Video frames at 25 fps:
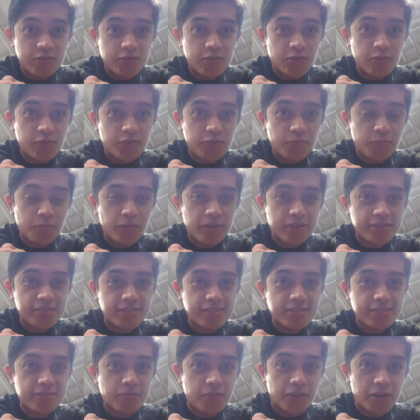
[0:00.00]
shoulder
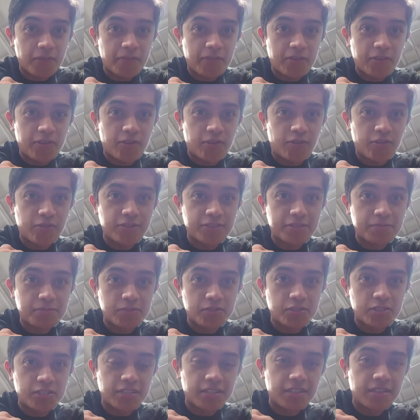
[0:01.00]
presses or whatever you call this
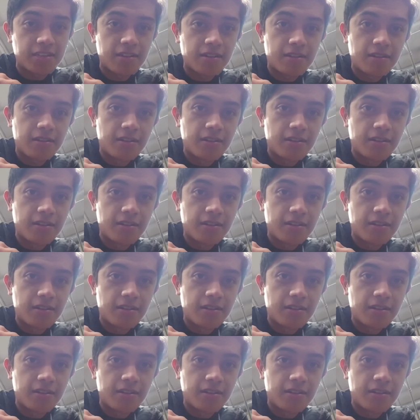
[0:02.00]
machine.